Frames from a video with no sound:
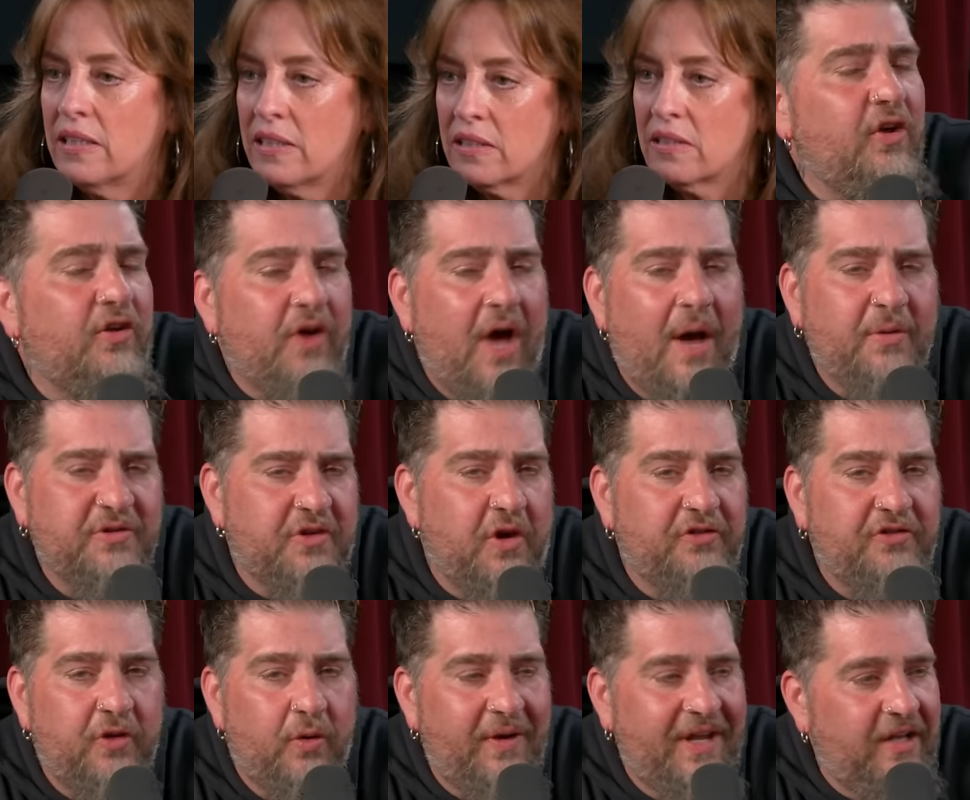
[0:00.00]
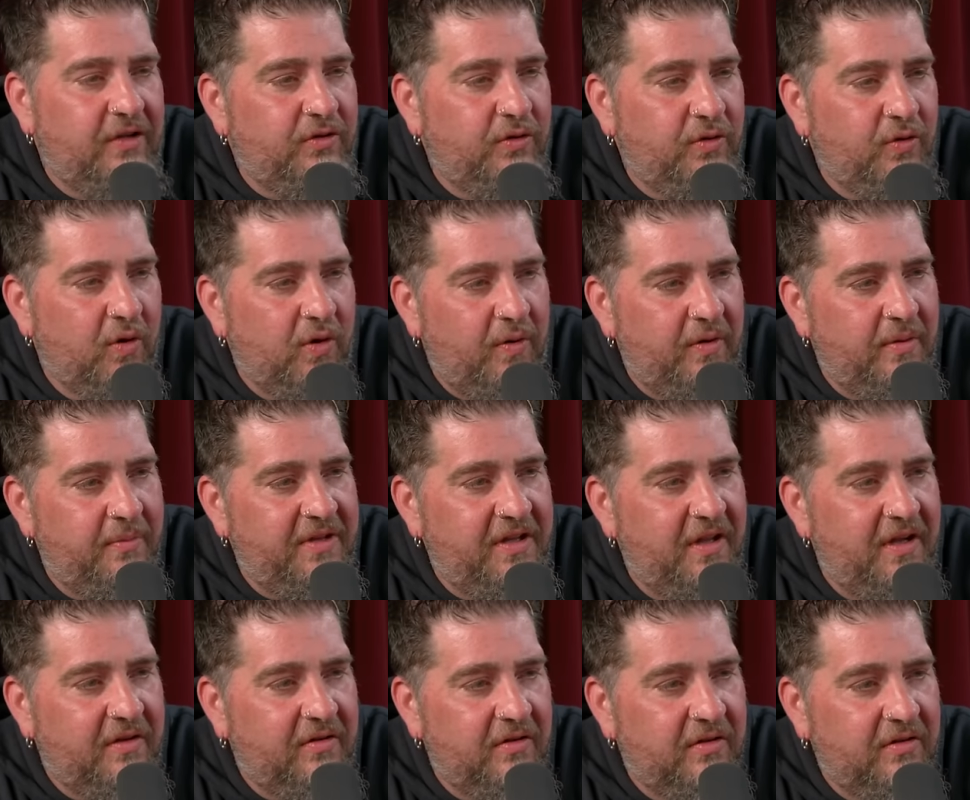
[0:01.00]
Well, he's also, I was also in New York with him, and he
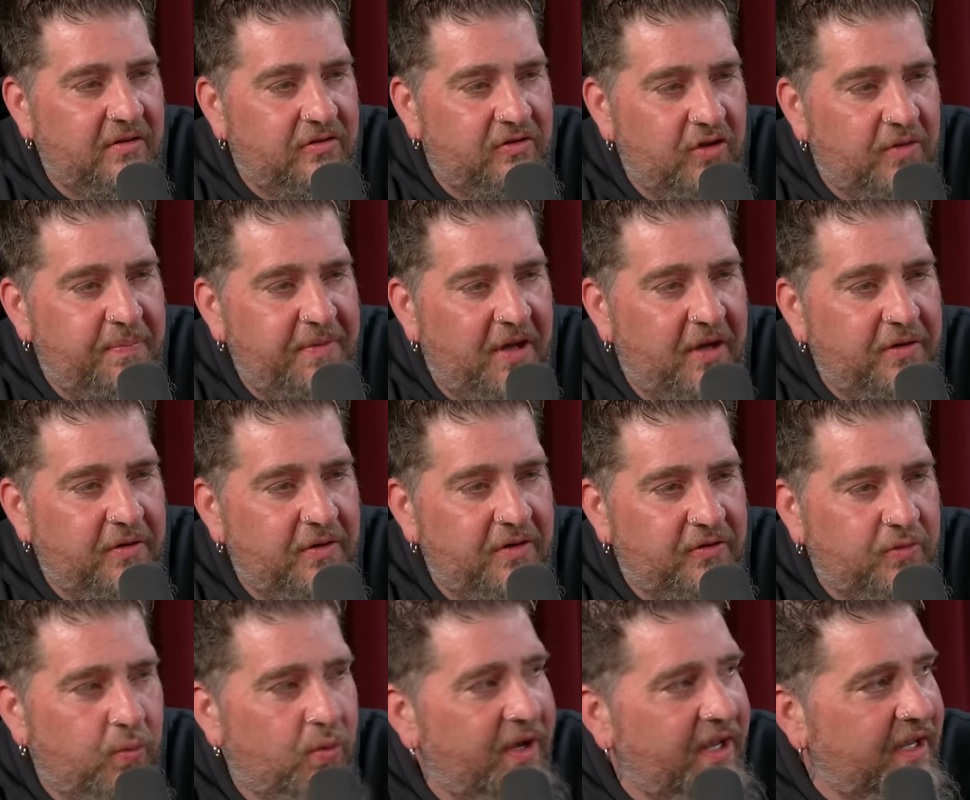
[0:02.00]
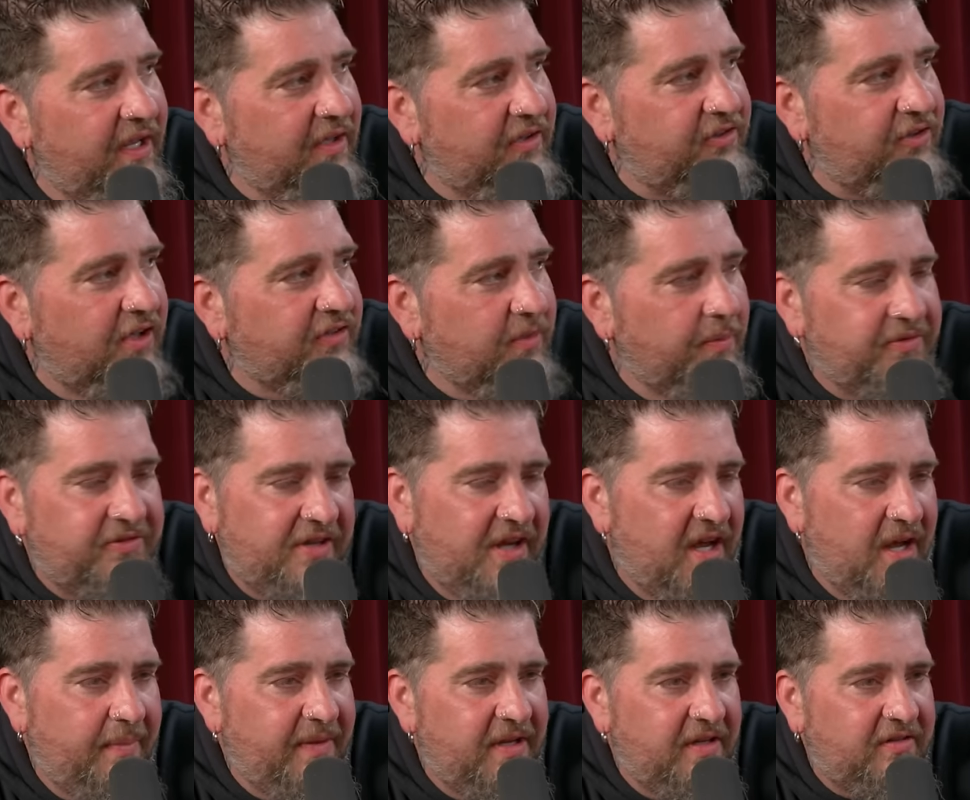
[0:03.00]
like yeah. took me under his wing. So that's yeah. what
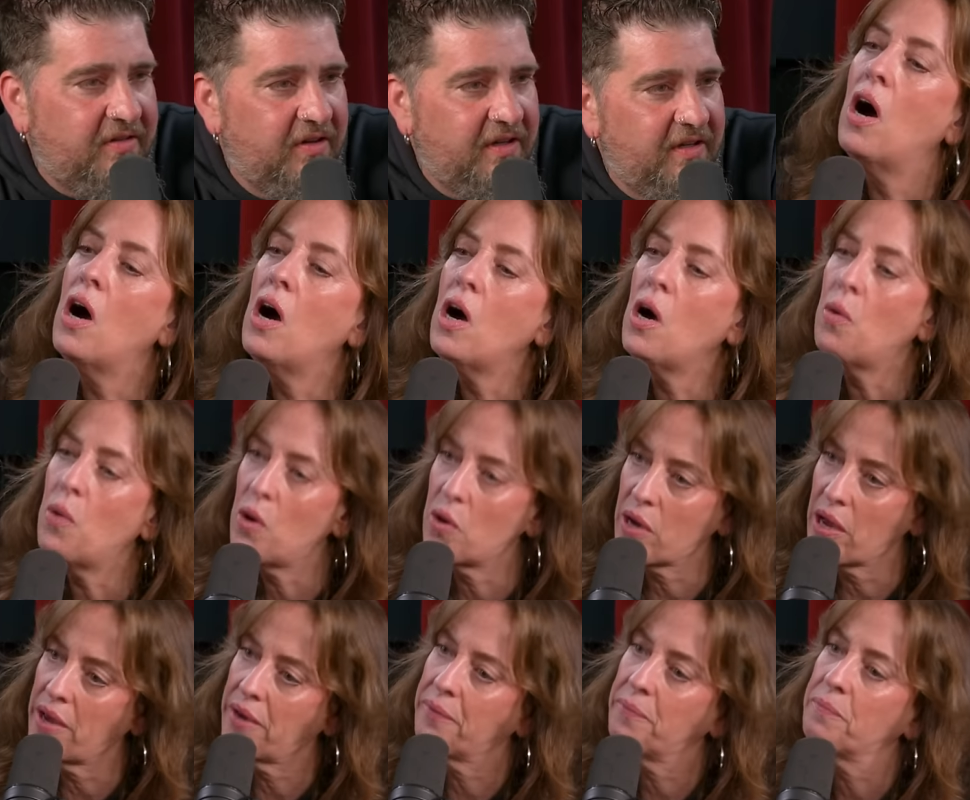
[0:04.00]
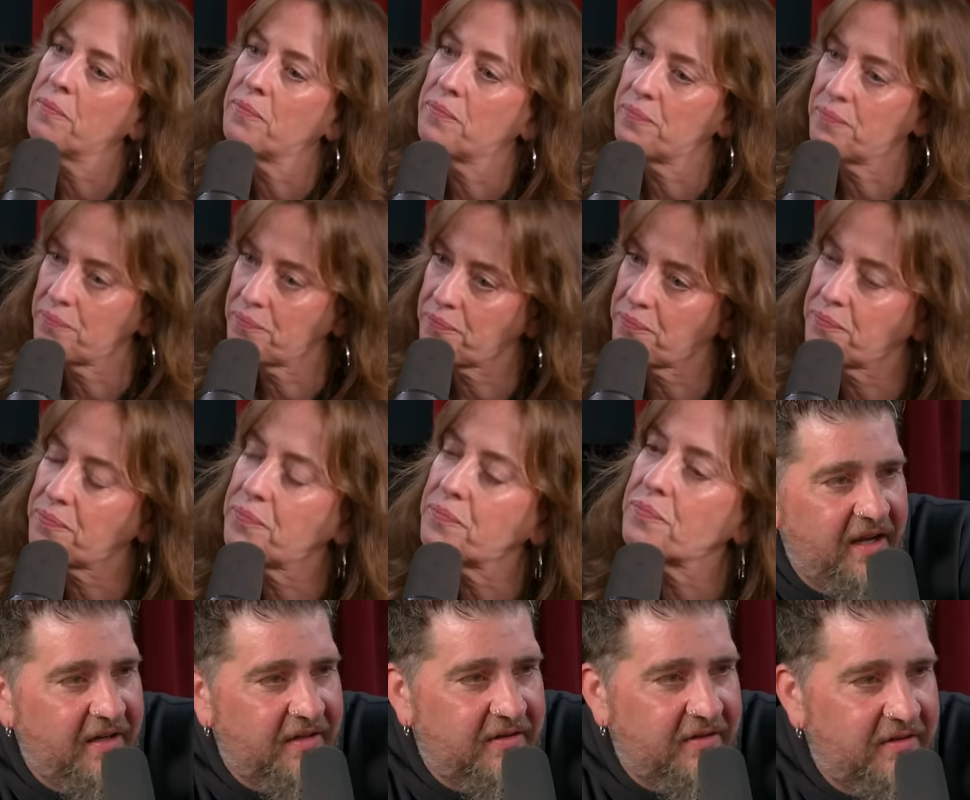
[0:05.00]
I'm saying. He, t- he, oh, he took okay. care of me yeah. for a
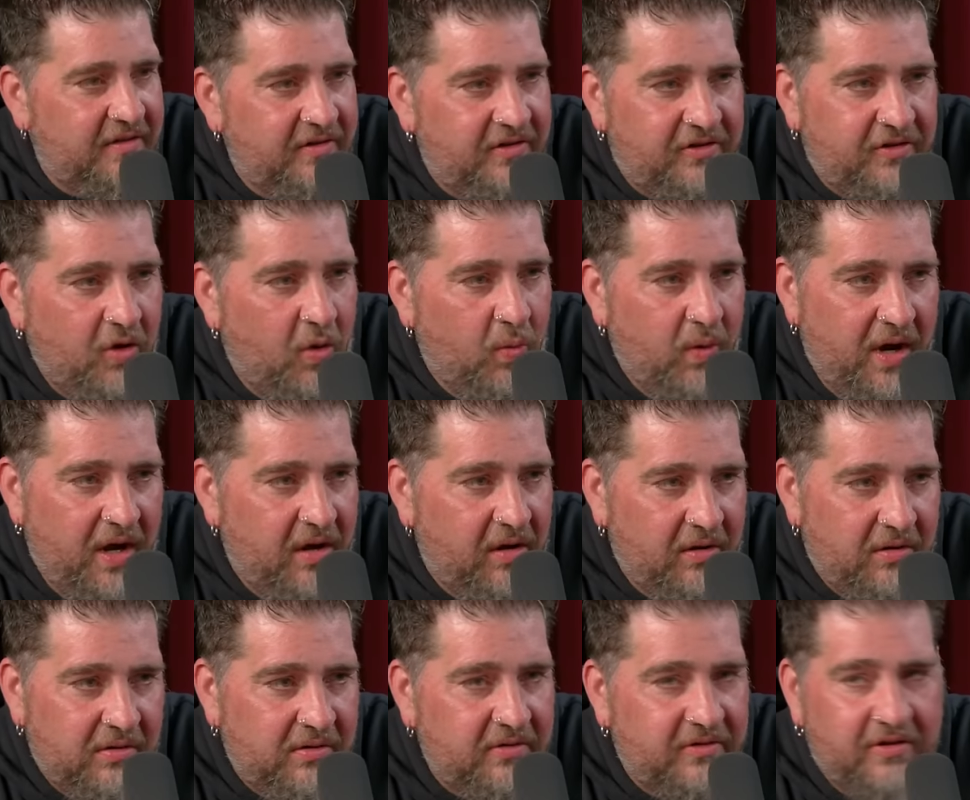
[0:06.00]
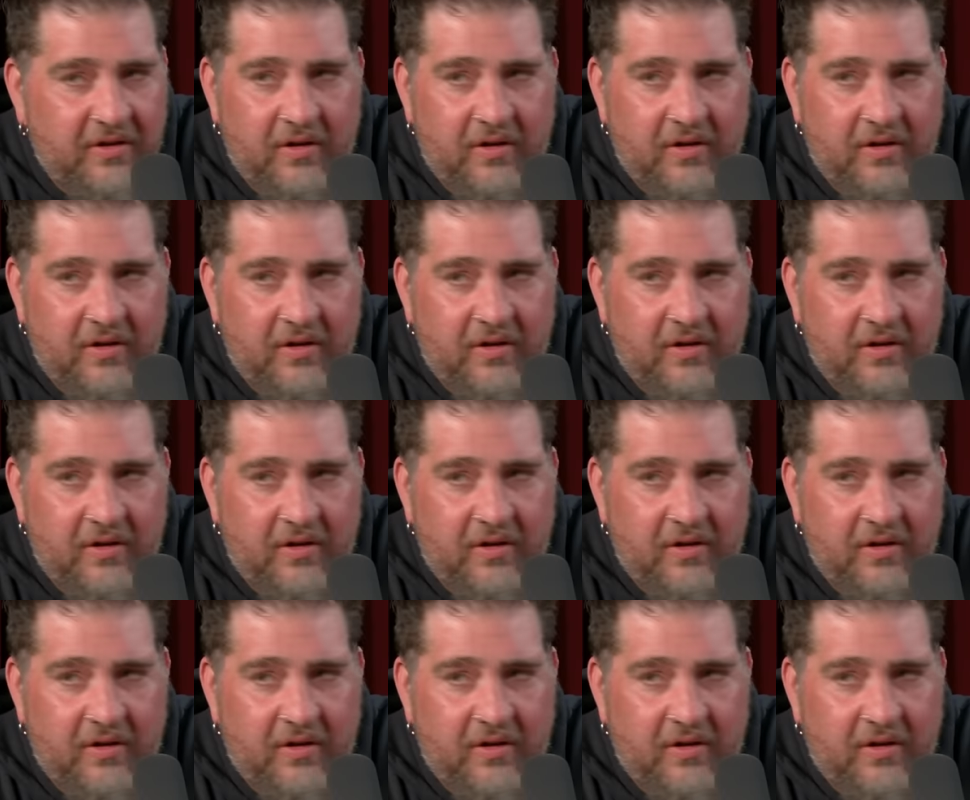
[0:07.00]
decade so well. So